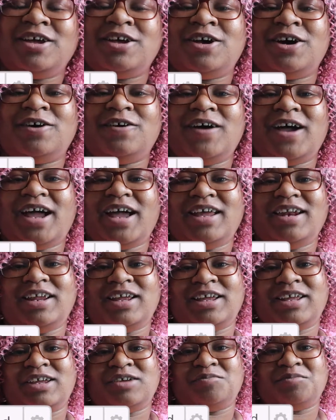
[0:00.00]
go ahead
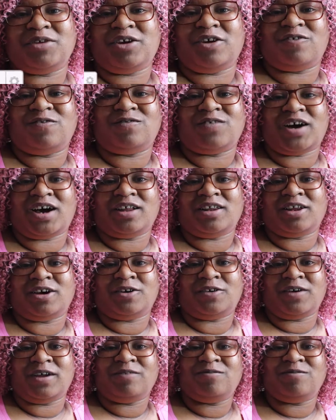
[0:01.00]
and give me a follow.